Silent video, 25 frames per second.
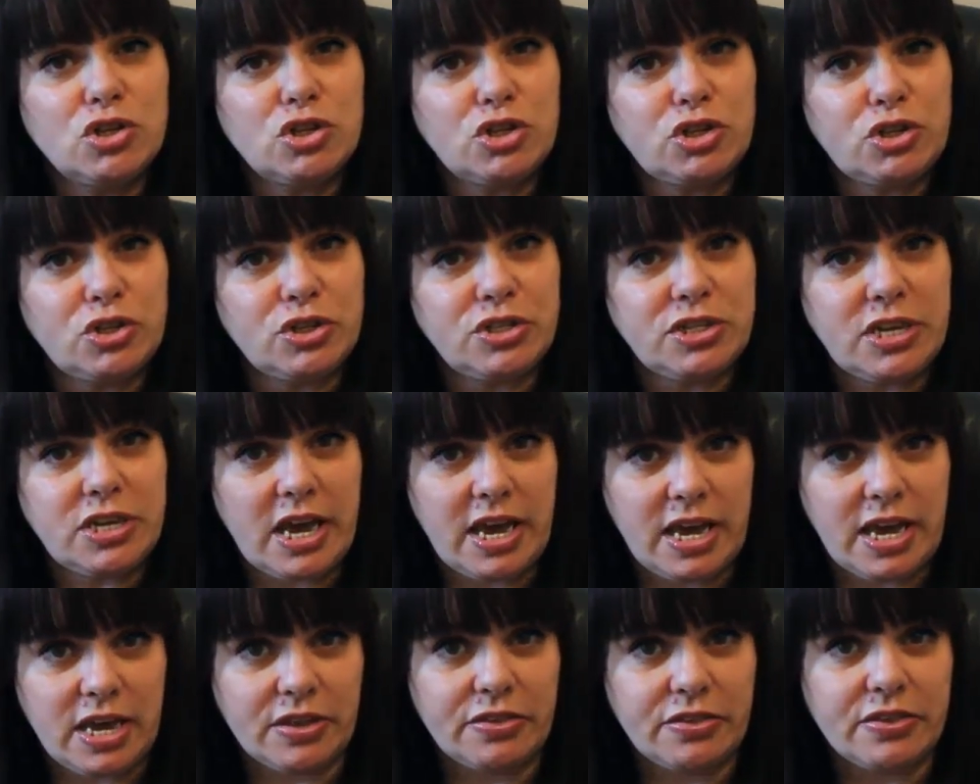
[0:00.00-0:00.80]
to
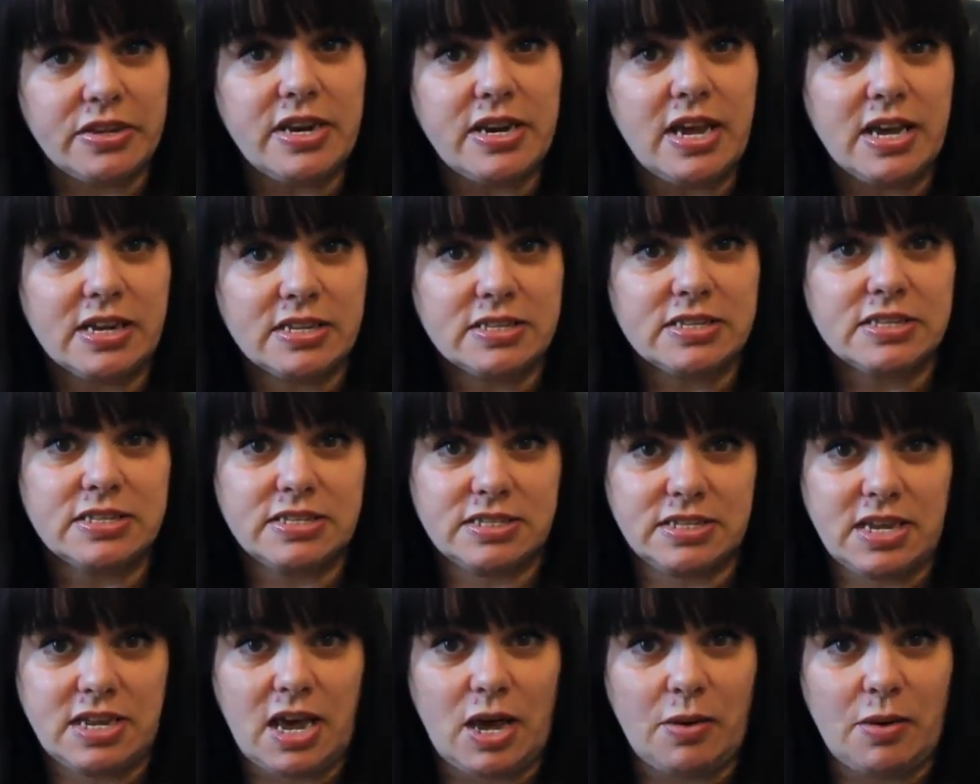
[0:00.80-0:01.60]
take the next
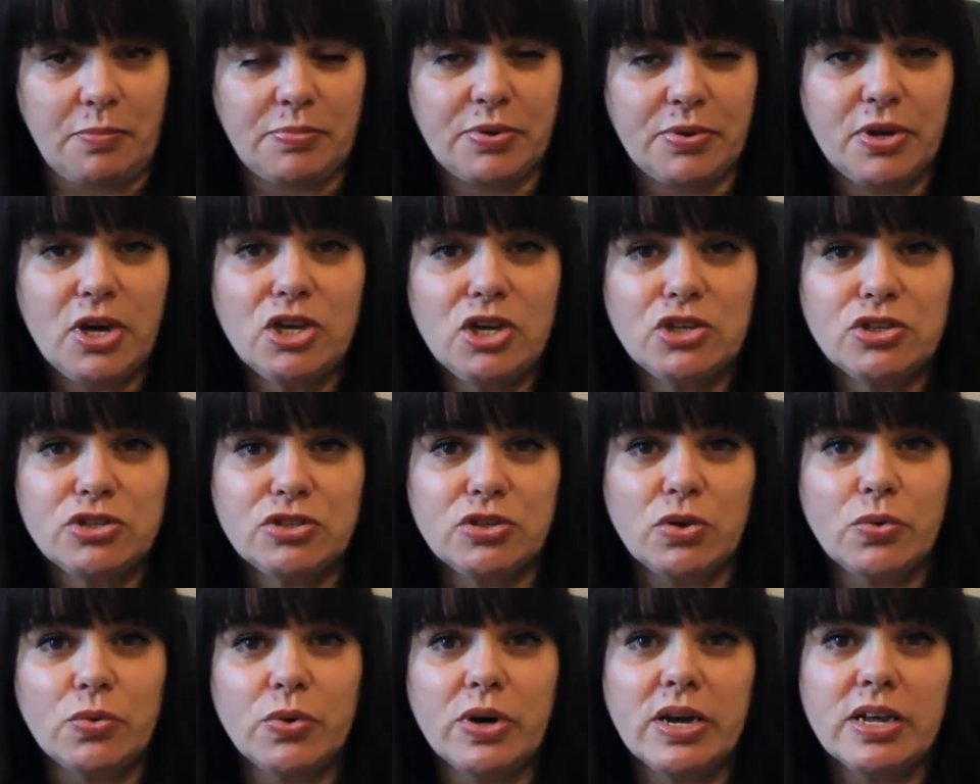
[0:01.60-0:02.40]
step.
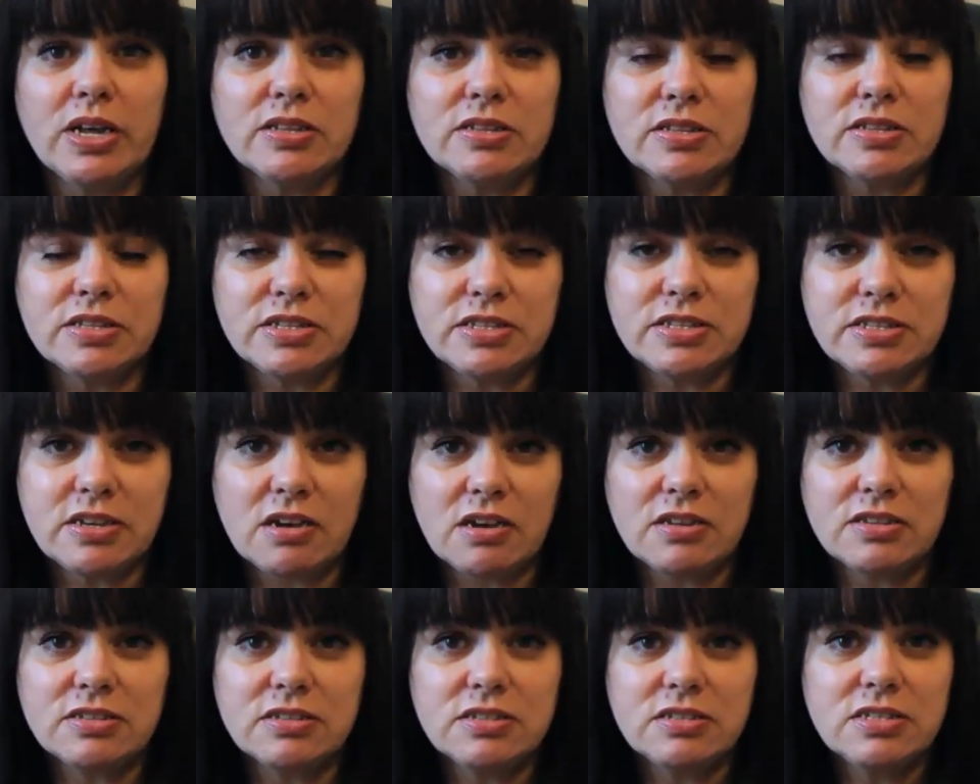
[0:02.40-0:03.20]
So it
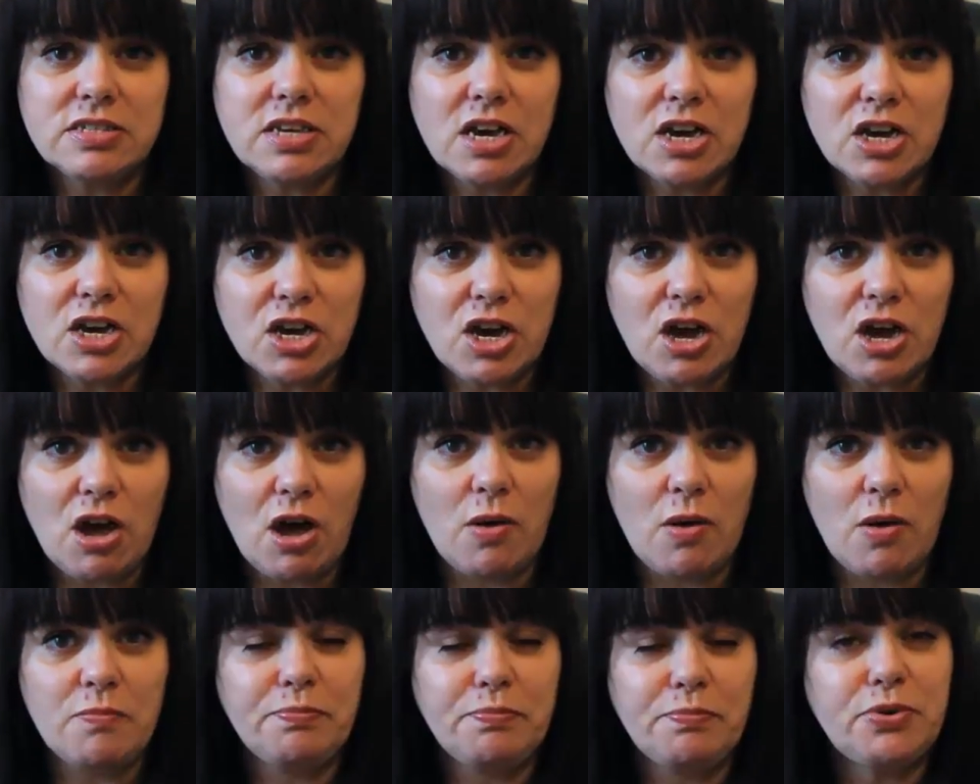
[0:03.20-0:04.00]
doesn't
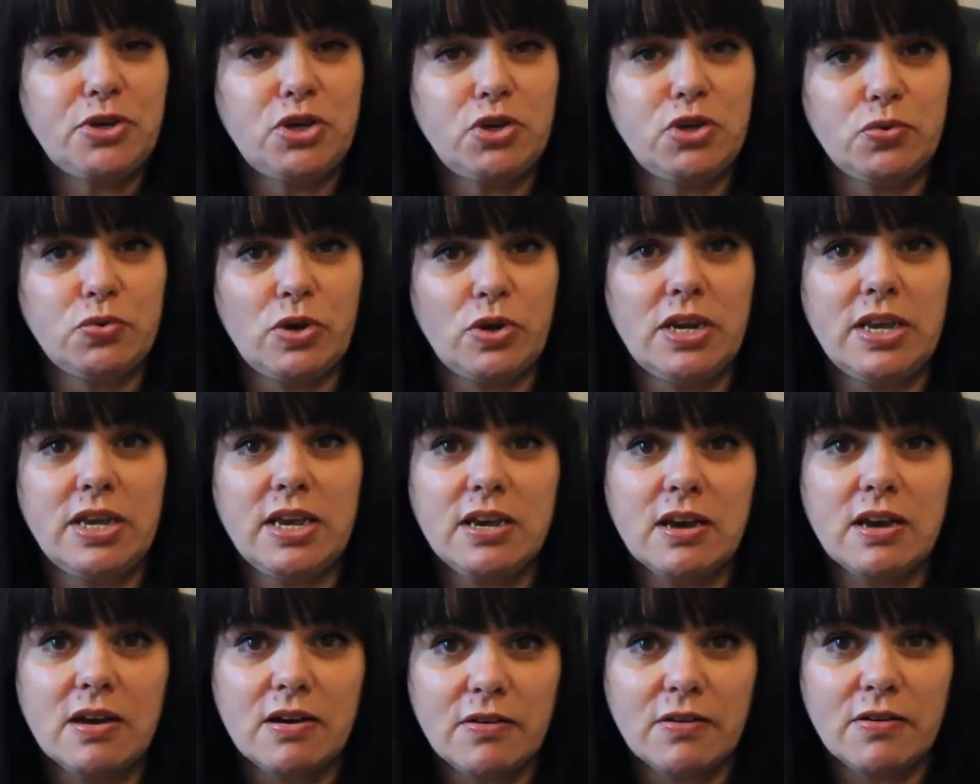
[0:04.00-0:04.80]
come
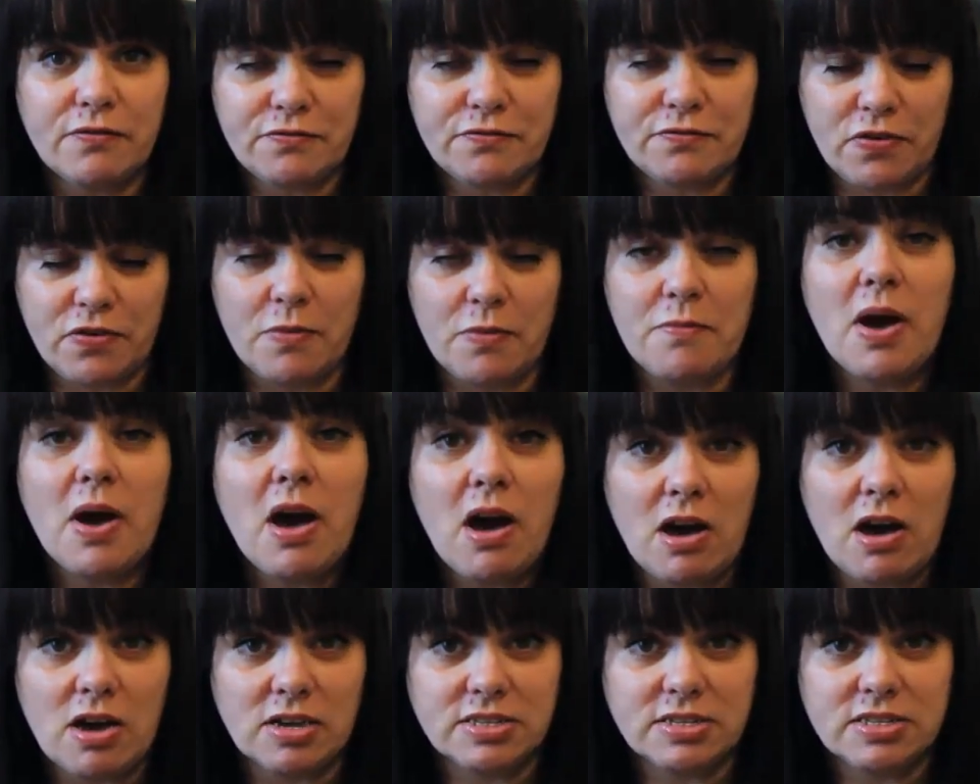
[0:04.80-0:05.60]
purely from
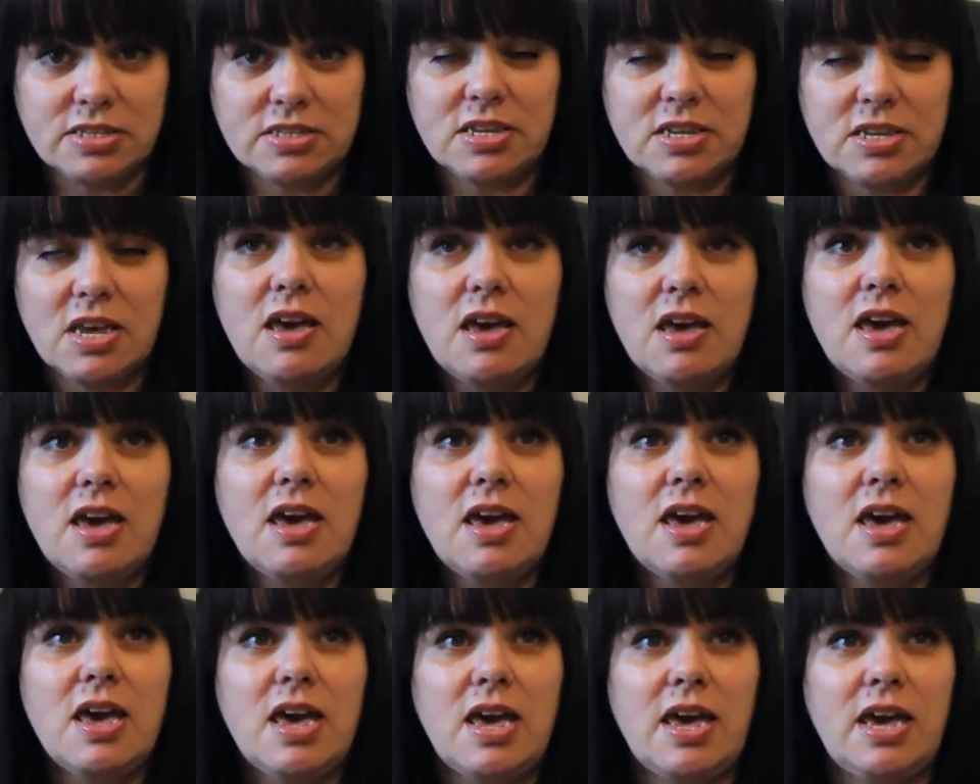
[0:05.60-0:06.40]
us.
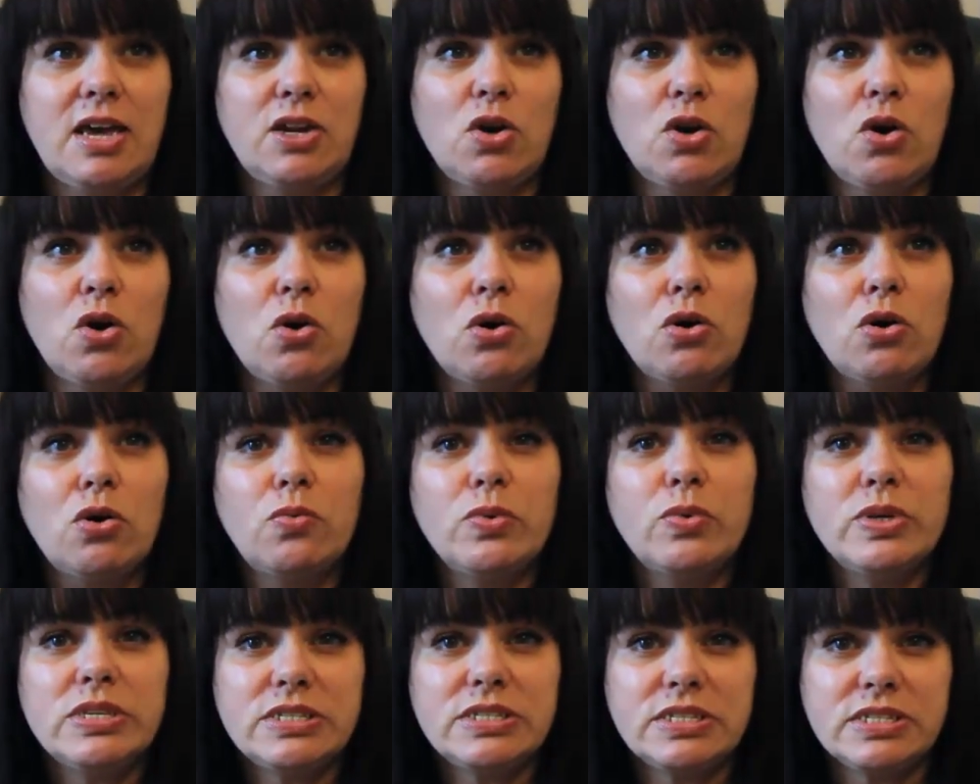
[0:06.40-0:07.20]
It
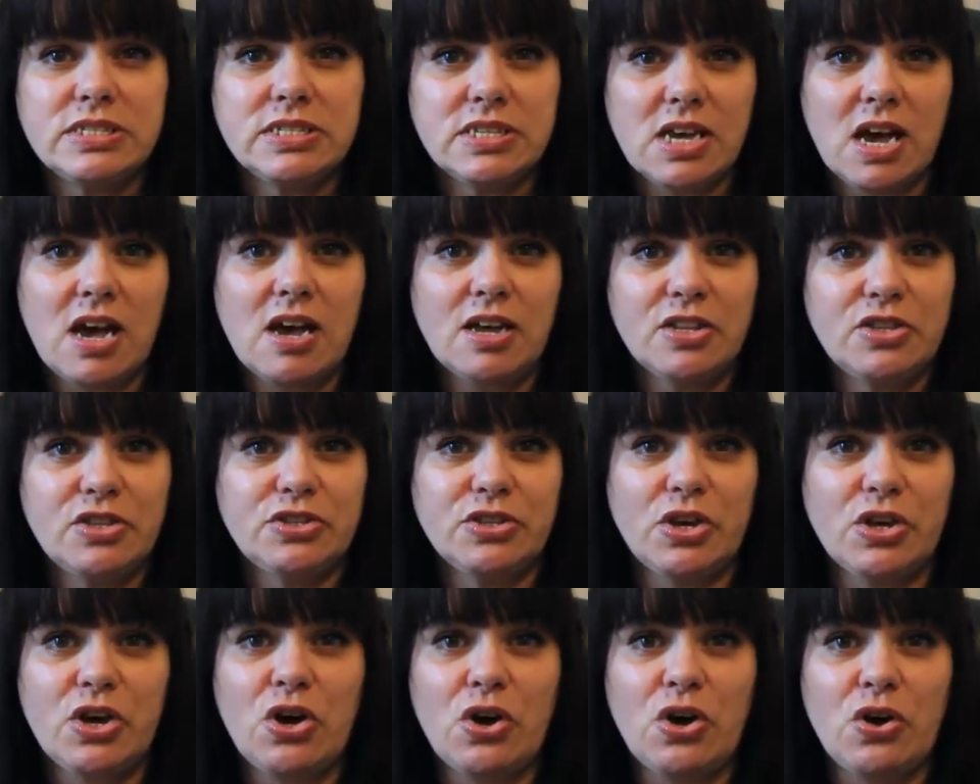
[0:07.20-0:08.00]
always
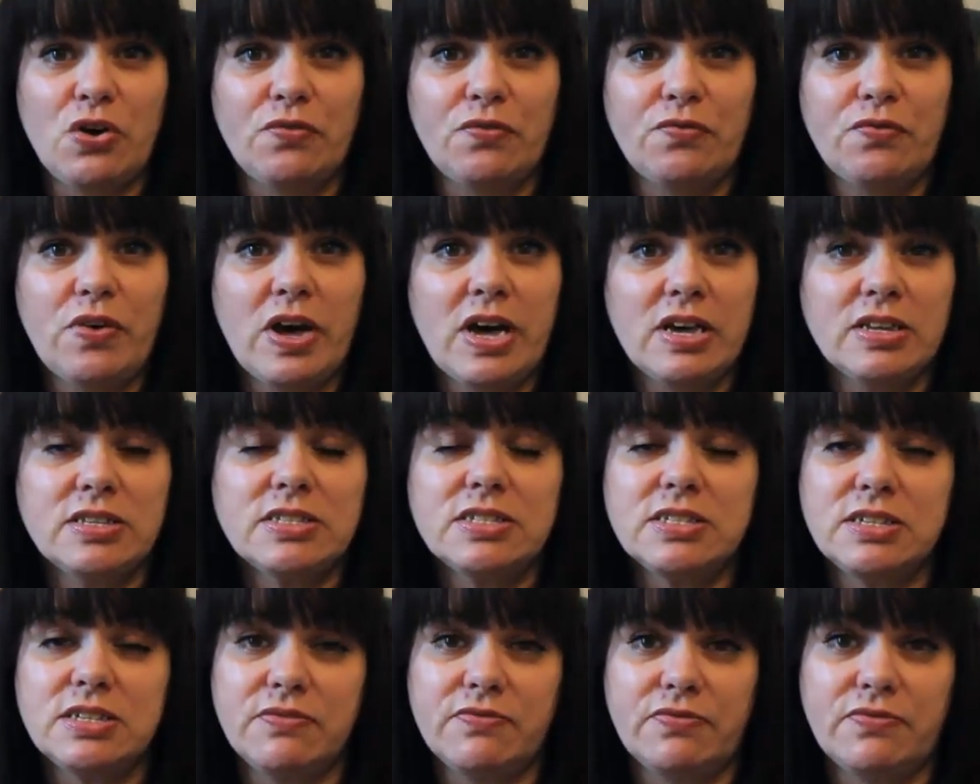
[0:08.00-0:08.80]
starts off
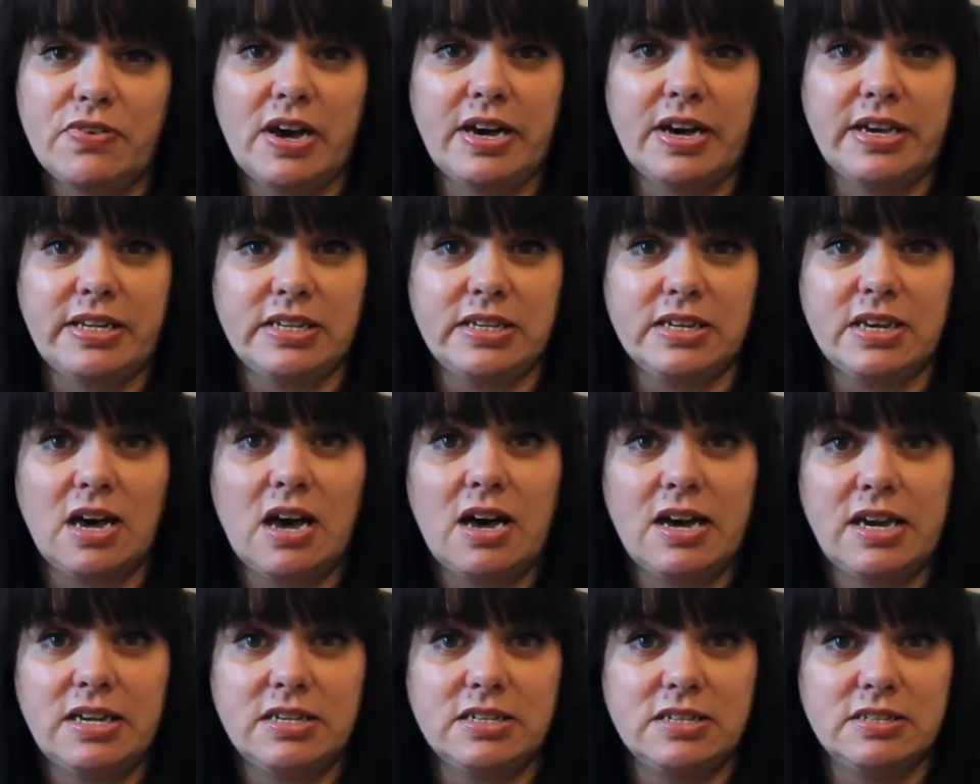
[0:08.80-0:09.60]
as divine
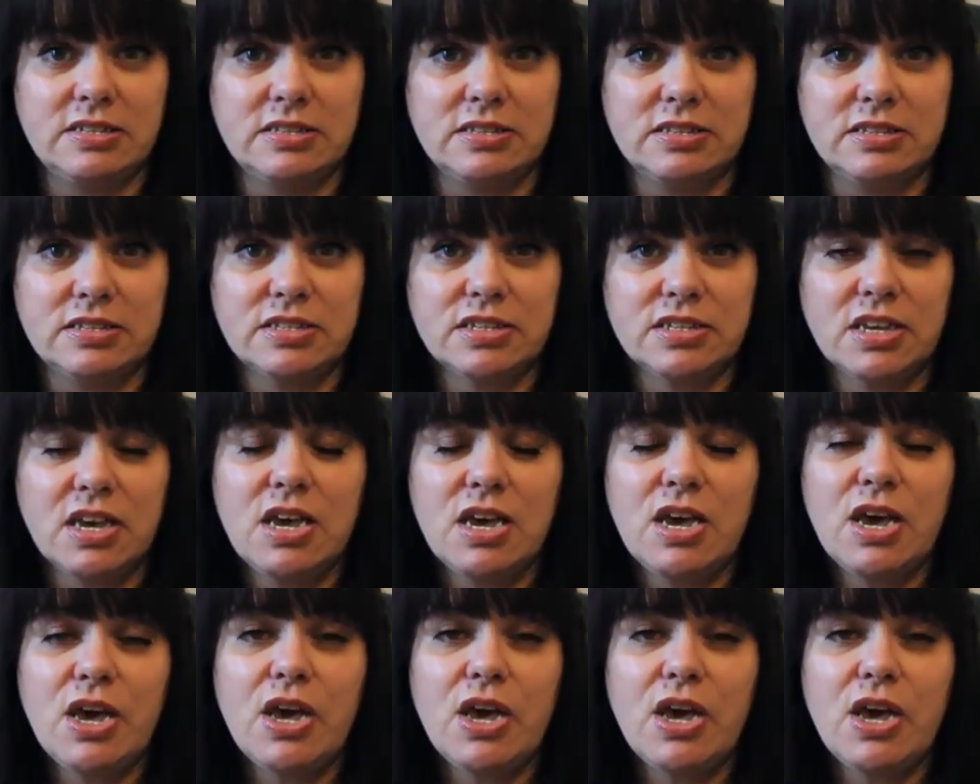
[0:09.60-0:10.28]
guidance.